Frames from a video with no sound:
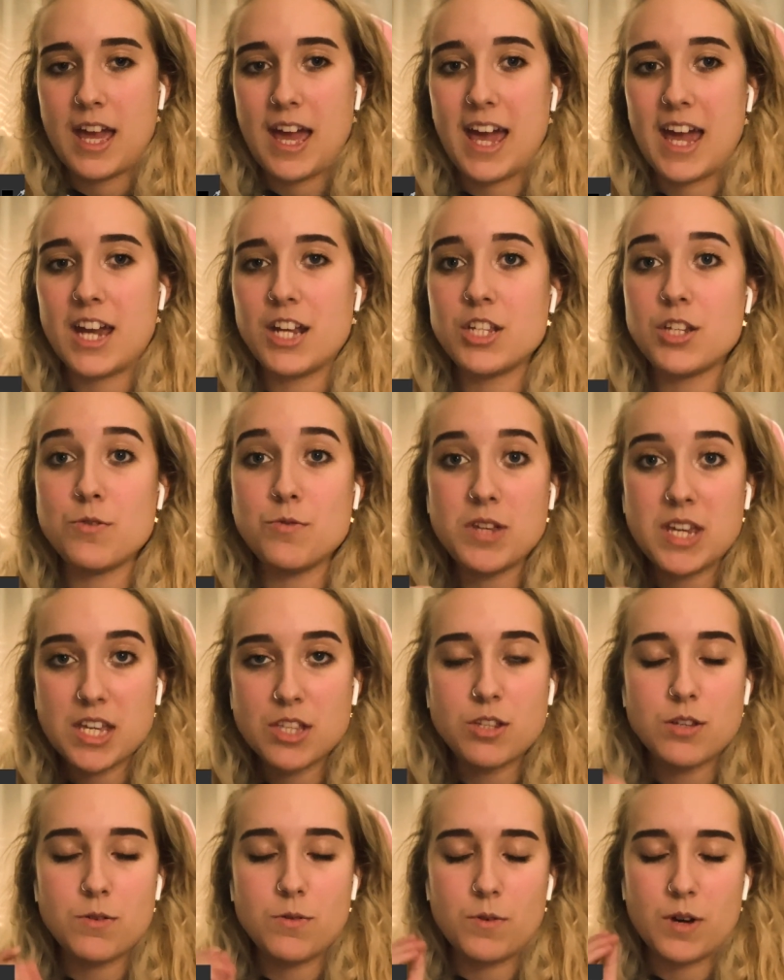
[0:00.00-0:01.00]
and you need
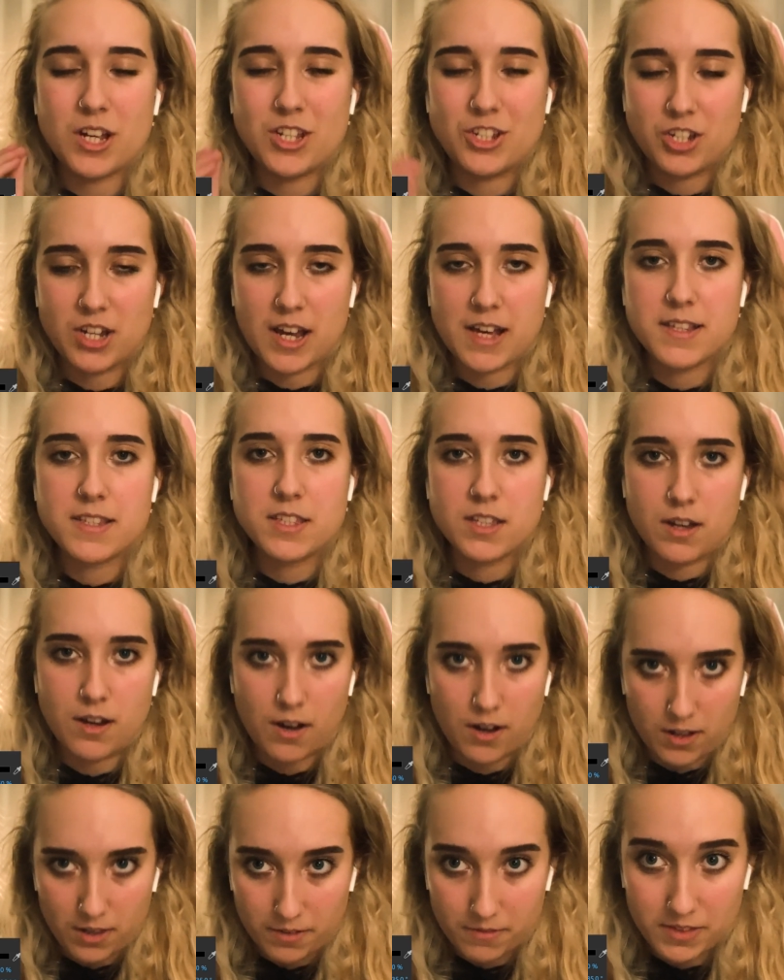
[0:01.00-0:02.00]
to adjust
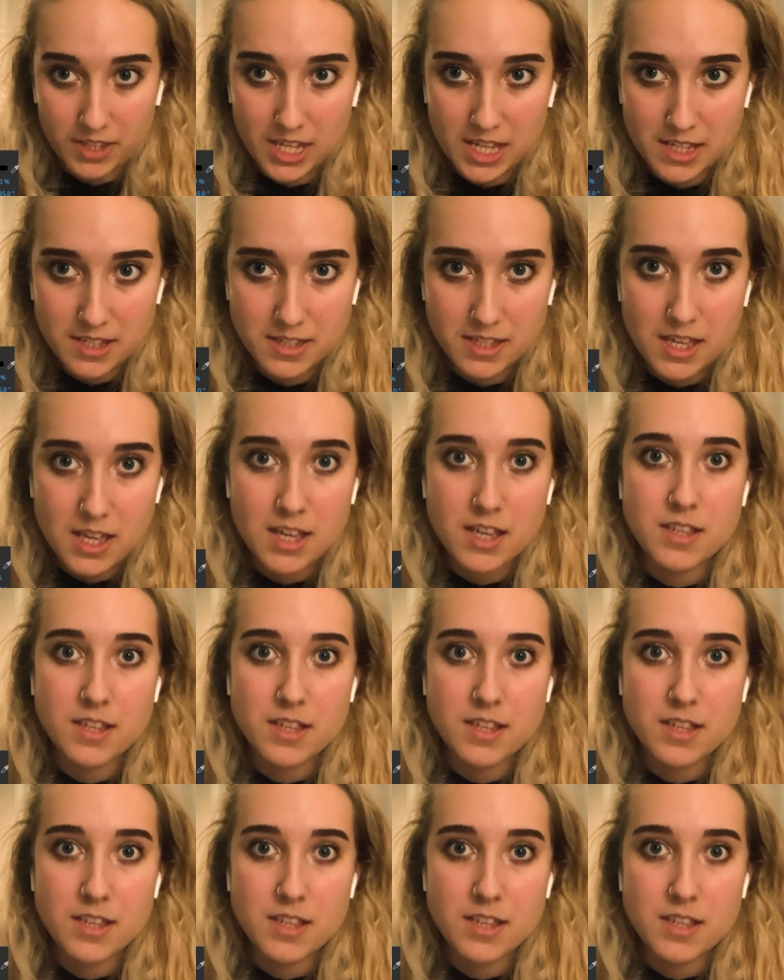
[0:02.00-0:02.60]
all of these.